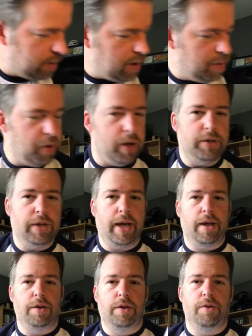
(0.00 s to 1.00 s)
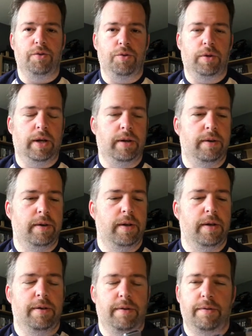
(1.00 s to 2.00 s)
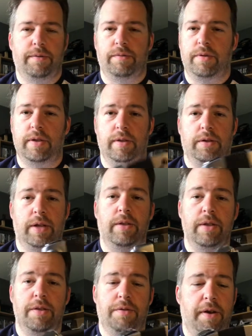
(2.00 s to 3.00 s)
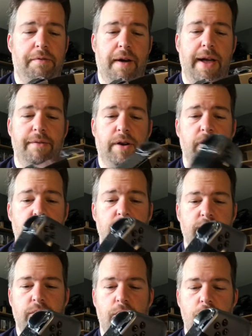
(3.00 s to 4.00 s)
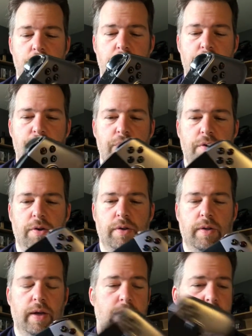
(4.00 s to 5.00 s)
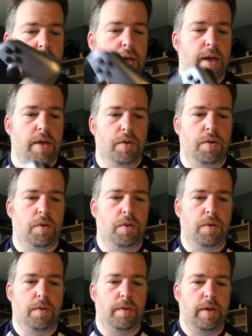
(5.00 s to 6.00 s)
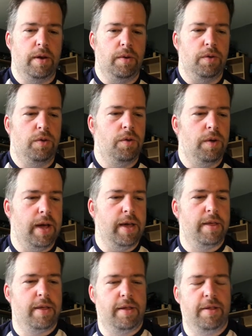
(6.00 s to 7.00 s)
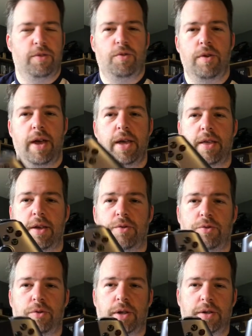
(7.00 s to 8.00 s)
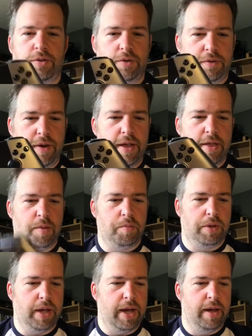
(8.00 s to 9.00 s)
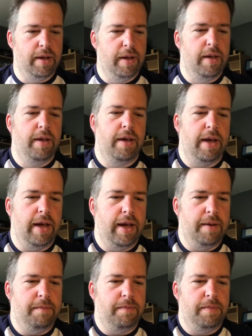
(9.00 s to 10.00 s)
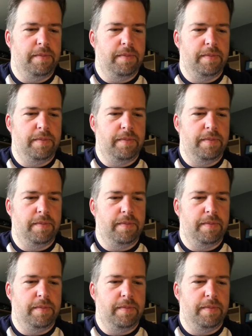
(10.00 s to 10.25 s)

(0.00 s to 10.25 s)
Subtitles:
I bought a second controller. They're selling these for £5, so it would be rude not to. So, you know, two nice controllers so friends can play, and